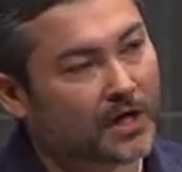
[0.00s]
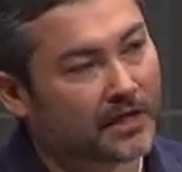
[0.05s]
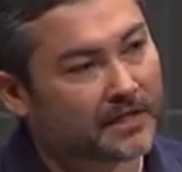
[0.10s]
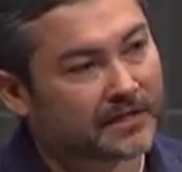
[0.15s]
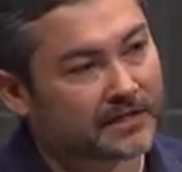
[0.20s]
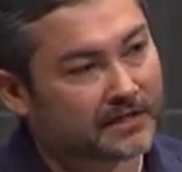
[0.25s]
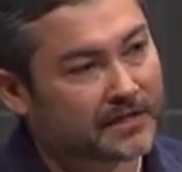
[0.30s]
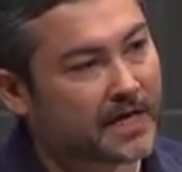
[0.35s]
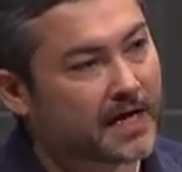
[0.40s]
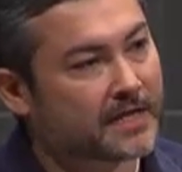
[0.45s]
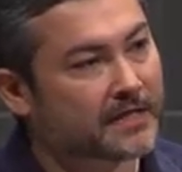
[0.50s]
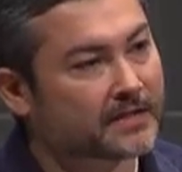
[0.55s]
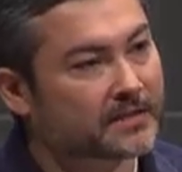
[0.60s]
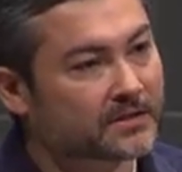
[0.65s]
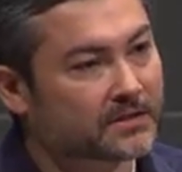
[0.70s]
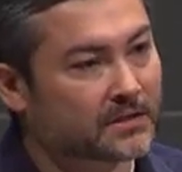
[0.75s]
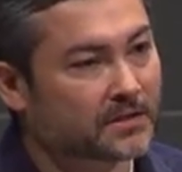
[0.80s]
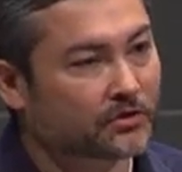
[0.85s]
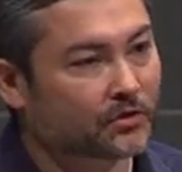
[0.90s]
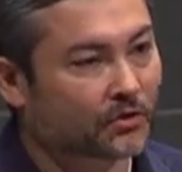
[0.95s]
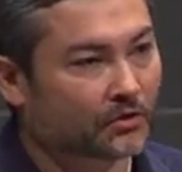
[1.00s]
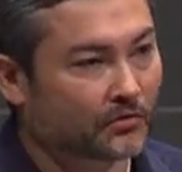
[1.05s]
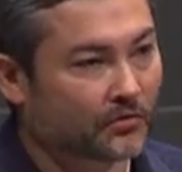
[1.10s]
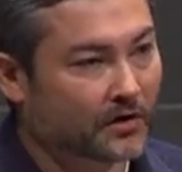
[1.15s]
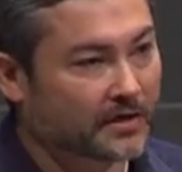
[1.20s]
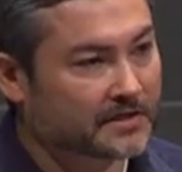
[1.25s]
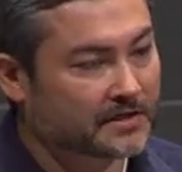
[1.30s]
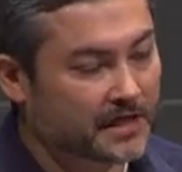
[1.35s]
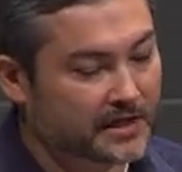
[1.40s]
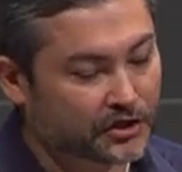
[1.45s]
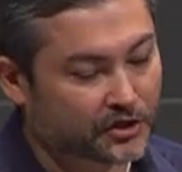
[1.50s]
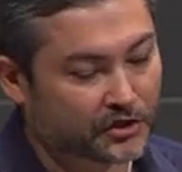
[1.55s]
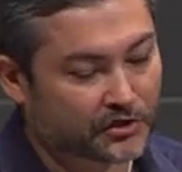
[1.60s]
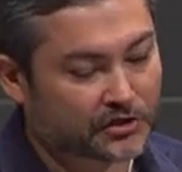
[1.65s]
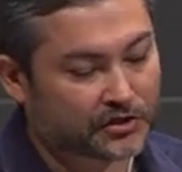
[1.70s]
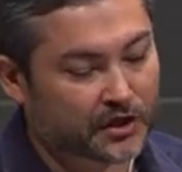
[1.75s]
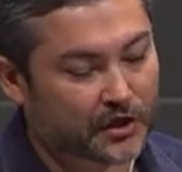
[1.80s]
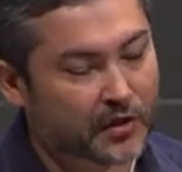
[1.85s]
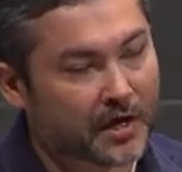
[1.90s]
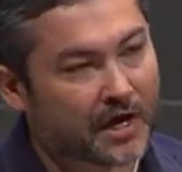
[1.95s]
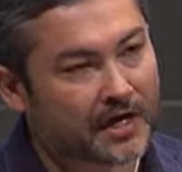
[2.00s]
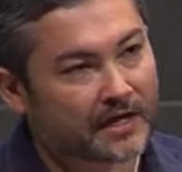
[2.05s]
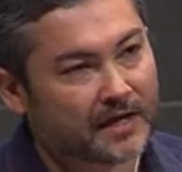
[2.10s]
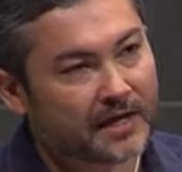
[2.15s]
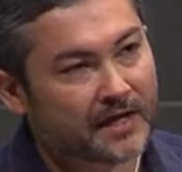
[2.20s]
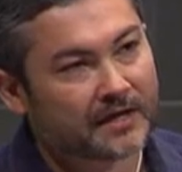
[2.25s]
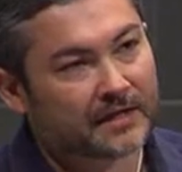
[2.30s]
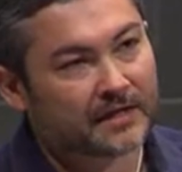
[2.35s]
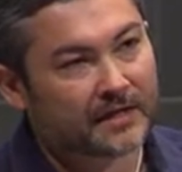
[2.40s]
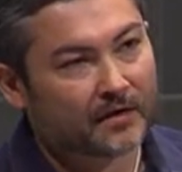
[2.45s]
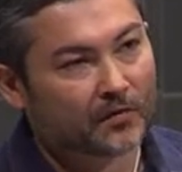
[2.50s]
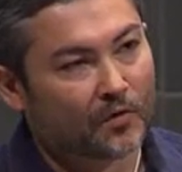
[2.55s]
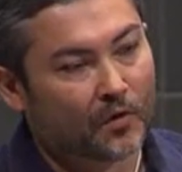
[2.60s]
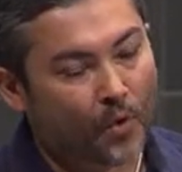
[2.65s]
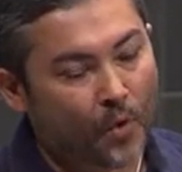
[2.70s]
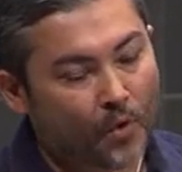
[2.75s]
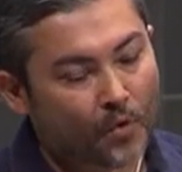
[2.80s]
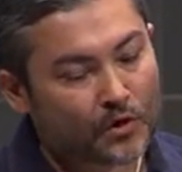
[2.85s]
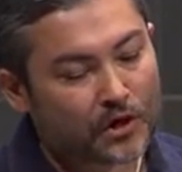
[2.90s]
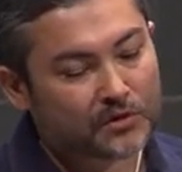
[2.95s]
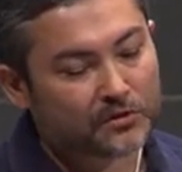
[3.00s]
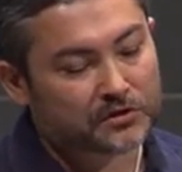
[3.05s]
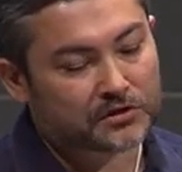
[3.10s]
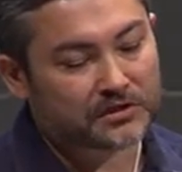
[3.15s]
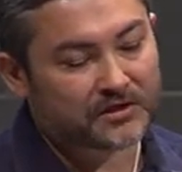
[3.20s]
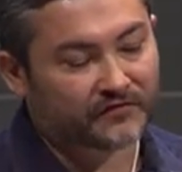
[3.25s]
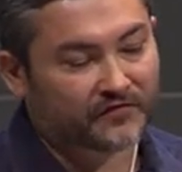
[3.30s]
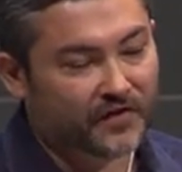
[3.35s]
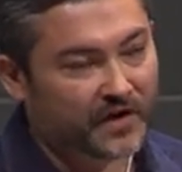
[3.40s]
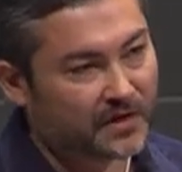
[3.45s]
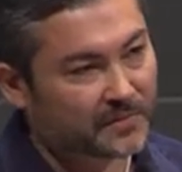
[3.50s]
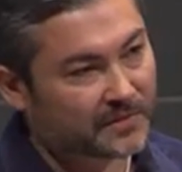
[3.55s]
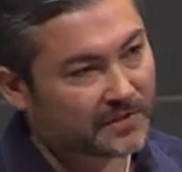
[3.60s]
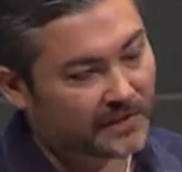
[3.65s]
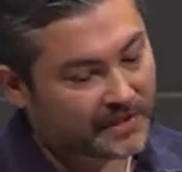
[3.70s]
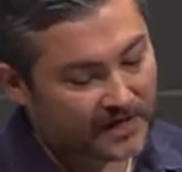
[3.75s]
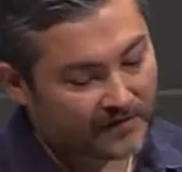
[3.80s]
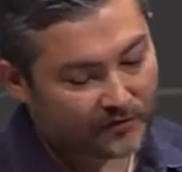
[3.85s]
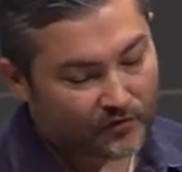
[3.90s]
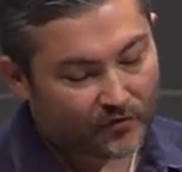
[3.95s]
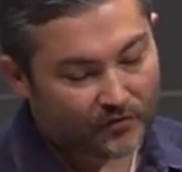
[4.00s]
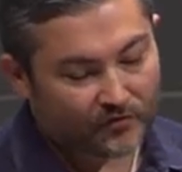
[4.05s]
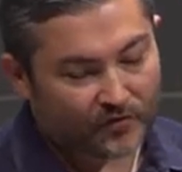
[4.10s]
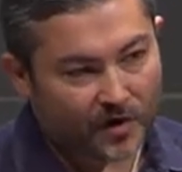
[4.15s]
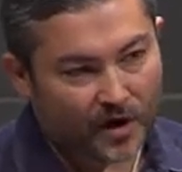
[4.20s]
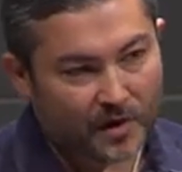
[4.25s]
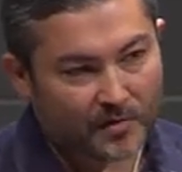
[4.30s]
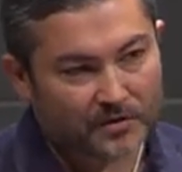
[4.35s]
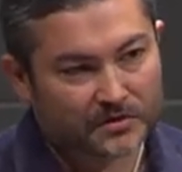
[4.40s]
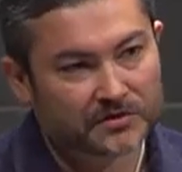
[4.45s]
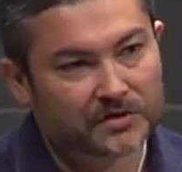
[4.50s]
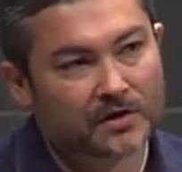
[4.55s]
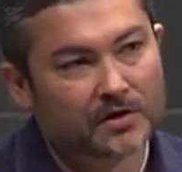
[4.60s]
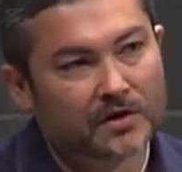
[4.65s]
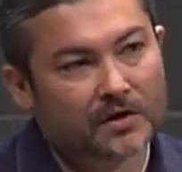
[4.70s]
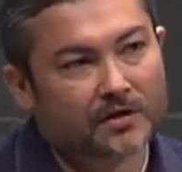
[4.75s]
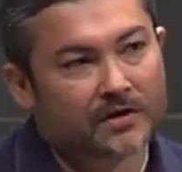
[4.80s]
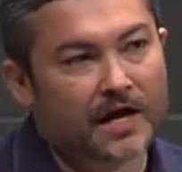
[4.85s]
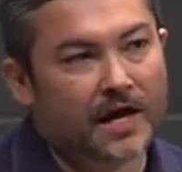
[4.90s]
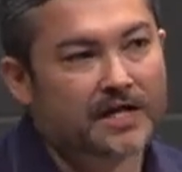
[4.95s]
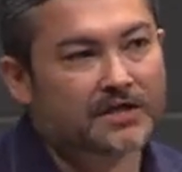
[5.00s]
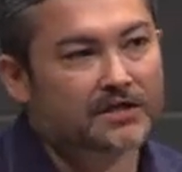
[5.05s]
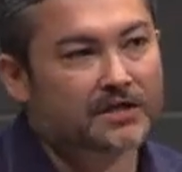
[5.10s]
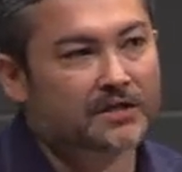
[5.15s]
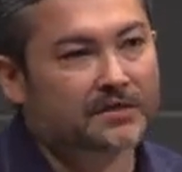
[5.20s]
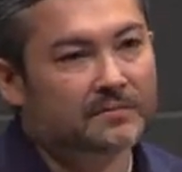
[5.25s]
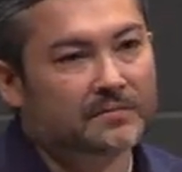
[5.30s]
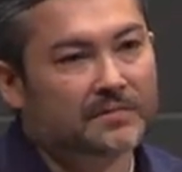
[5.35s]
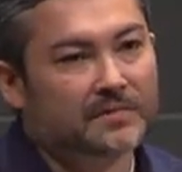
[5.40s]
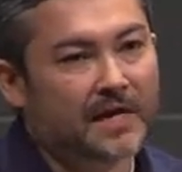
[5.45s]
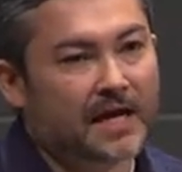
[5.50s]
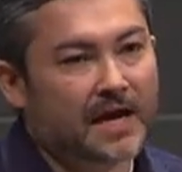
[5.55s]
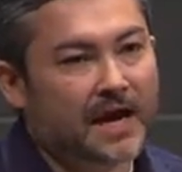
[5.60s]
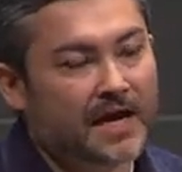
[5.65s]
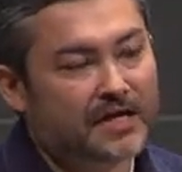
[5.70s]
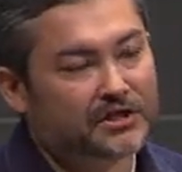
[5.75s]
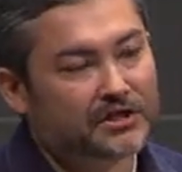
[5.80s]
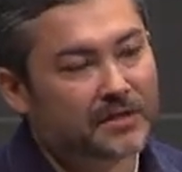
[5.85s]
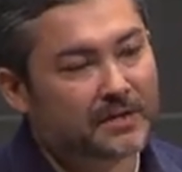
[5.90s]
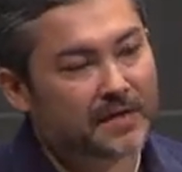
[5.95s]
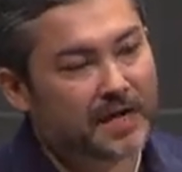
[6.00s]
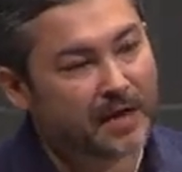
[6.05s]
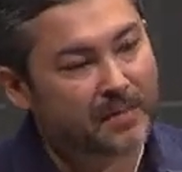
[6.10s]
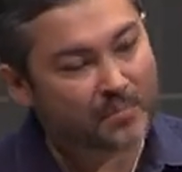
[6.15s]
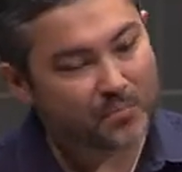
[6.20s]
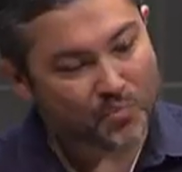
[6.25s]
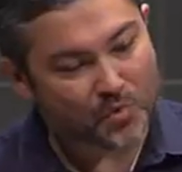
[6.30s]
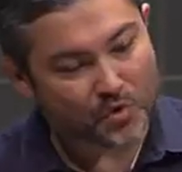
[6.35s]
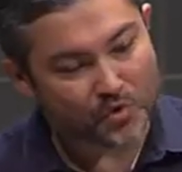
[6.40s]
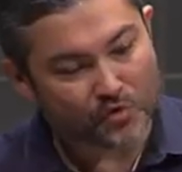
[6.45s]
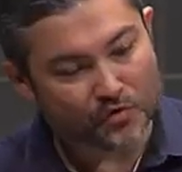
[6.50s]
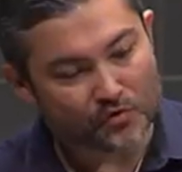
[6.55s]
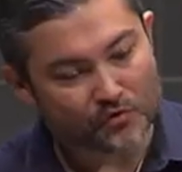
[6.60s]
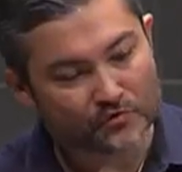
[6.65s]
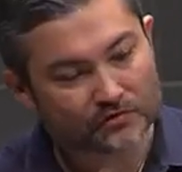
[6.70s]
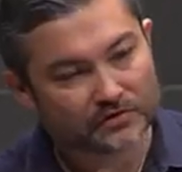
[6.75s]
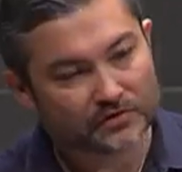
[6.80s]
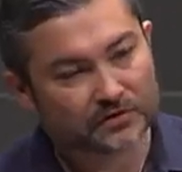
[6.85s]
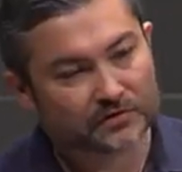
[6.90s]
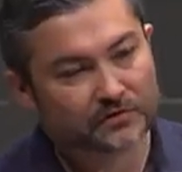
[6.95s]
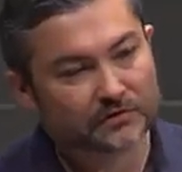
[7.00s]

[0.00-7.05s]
containers and Dockerization, so that all those development level environments, they actually get moved